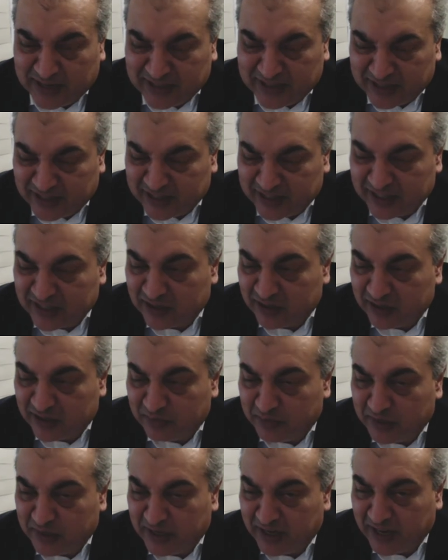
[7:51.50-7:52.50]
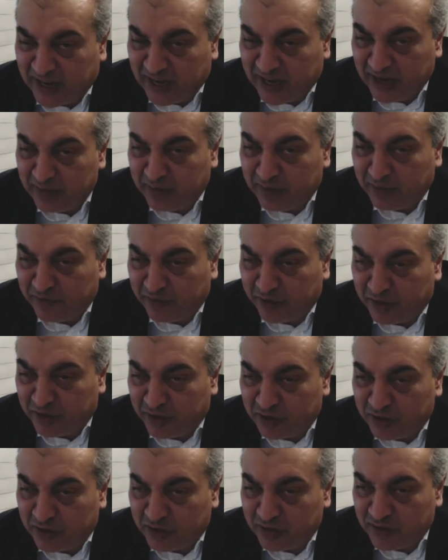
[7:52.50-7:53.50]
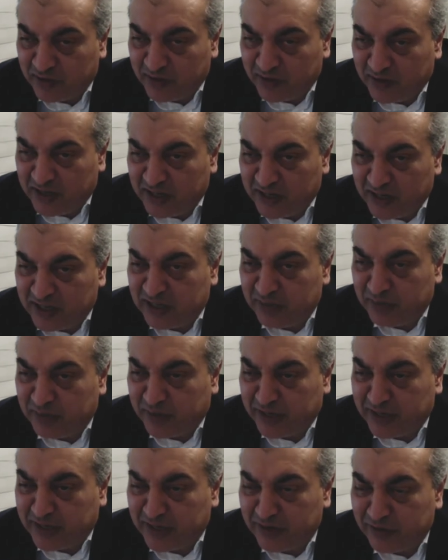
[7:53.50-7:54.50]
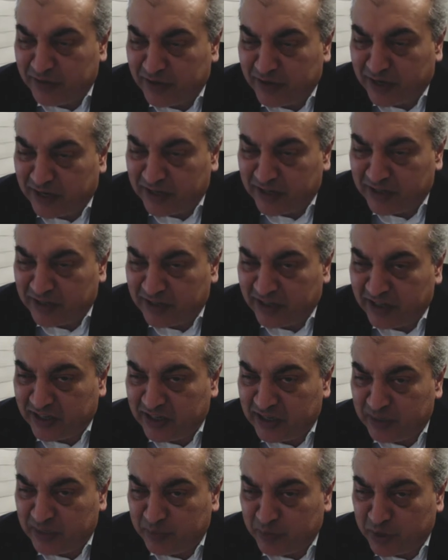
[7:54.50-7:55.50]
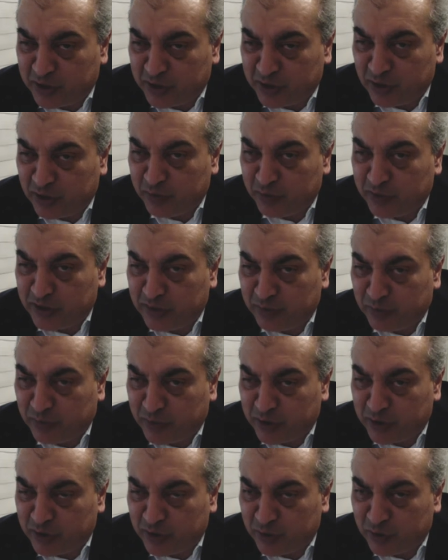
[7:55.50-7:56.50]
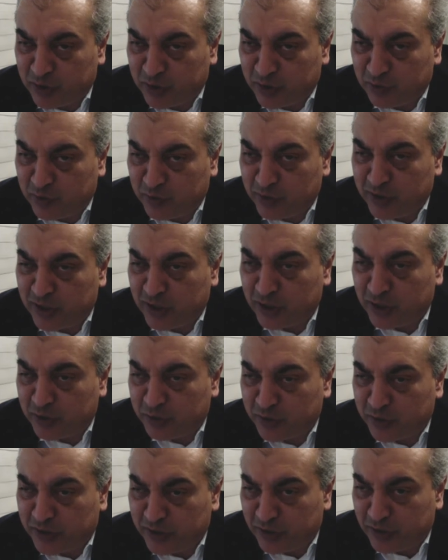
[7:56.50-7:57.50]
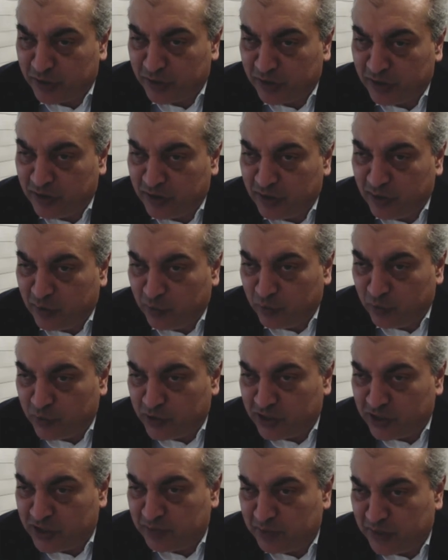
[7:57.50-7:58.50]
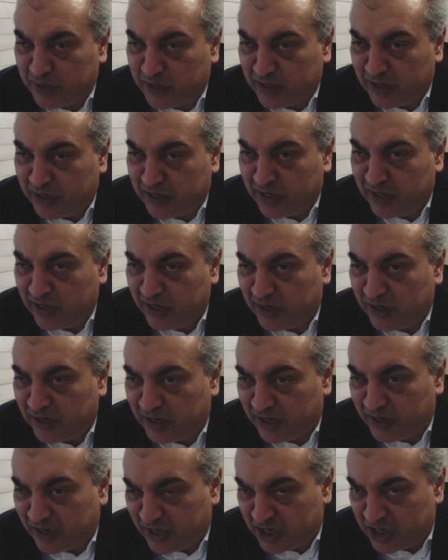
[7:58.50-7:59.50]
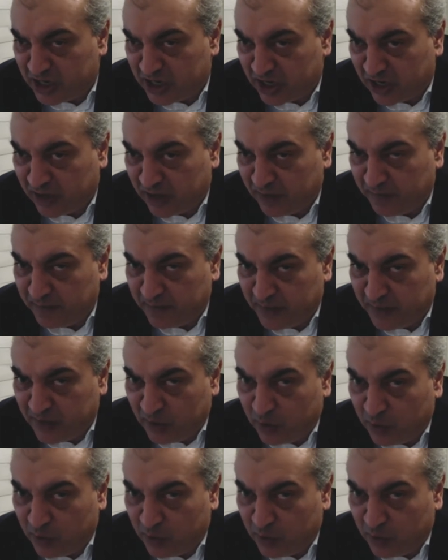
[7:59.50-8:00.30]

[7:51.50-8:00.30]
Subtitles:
assets being held by funds is dematerialized and deposited with depositories where they are traded, which is mainly in Asia